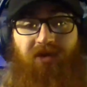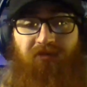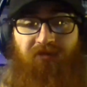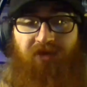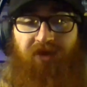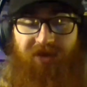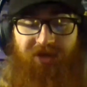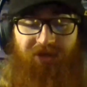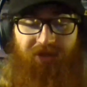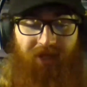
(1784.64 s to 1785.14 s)
to
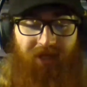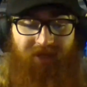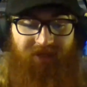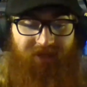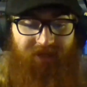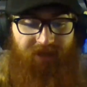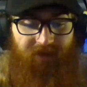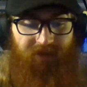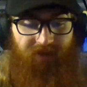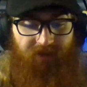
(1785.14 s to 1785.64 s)
finish that
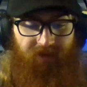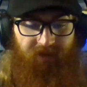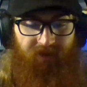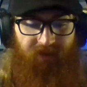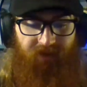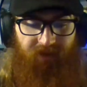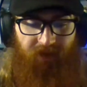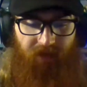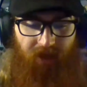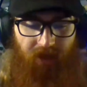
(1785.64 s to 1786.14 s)

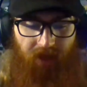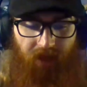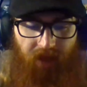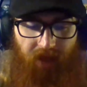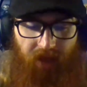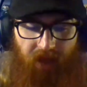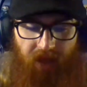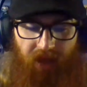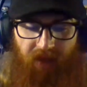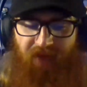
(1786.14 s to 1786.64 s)
sentence.
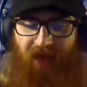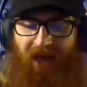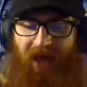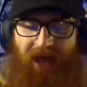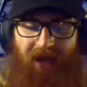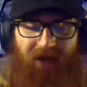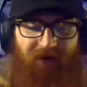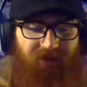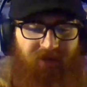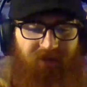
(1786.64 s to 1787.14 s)
And the
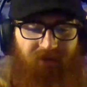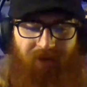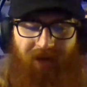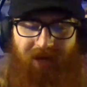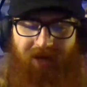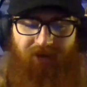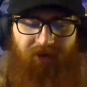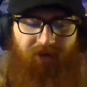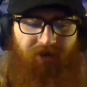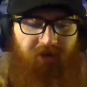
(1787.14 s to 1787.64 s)
house
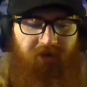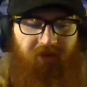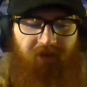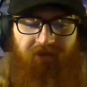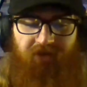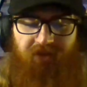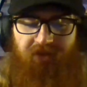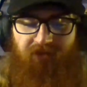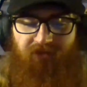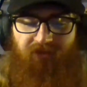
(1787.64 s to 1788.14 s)
around her
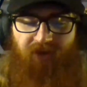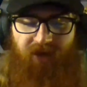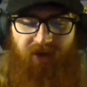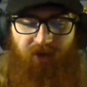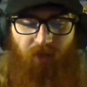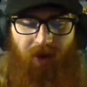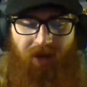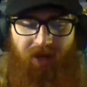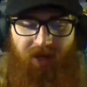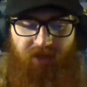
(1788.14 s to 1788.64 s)
starts to fade
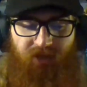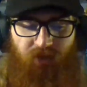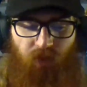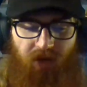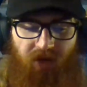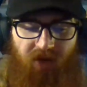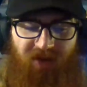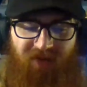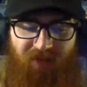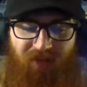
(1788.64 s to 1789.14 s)
away as
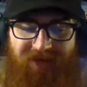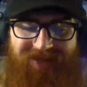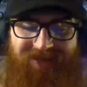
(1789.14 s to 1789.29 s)
well. And we